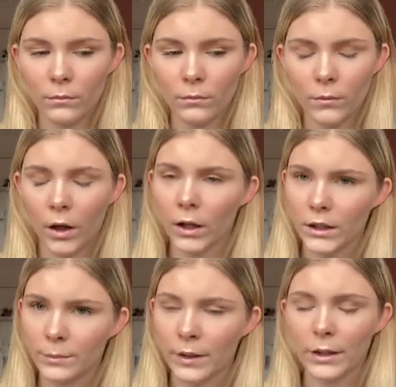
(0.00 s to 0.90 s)
highlighter
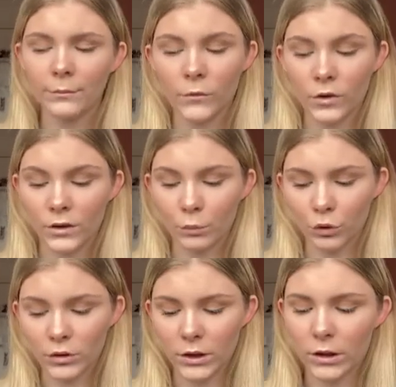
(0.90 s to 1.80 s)
palette, I was going to say
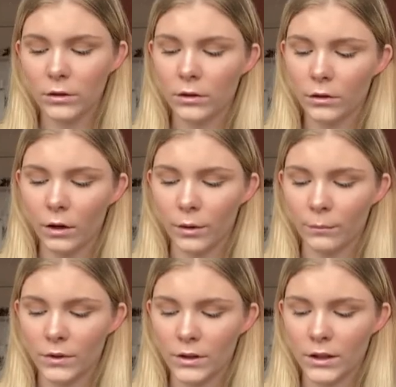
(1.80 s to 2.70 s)
bronzer then. This
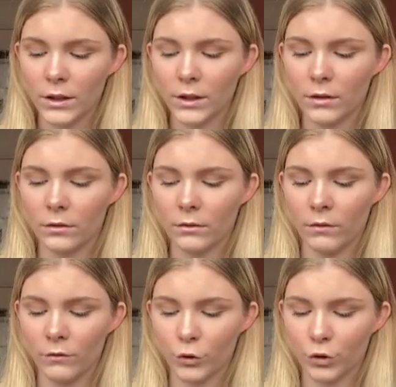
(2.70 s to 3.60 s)
is the
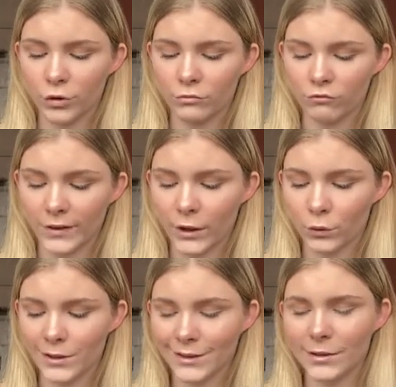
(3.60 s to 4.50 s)
Revolution
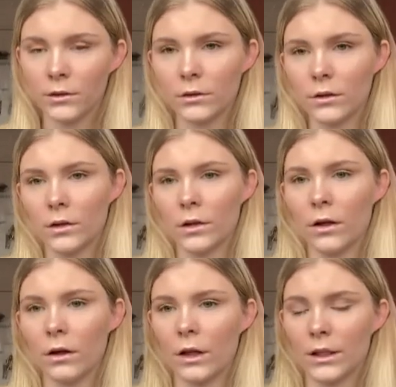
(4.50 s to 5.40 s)
Reloaded
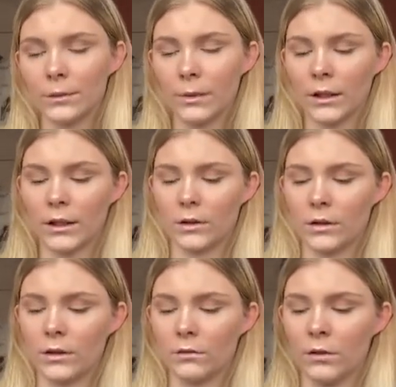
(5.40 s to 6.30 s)
highlighter palette in
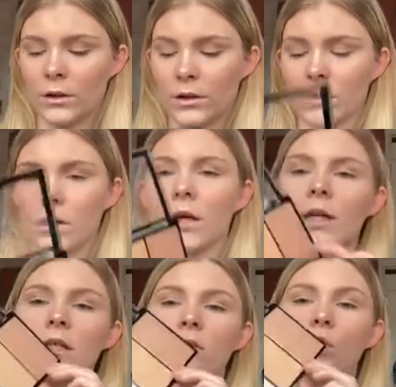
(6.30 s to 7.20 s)
Luster
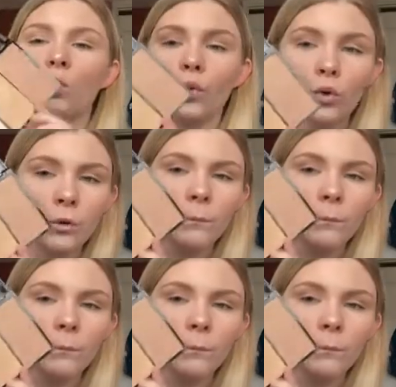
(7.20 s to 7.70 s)
Lights Warm.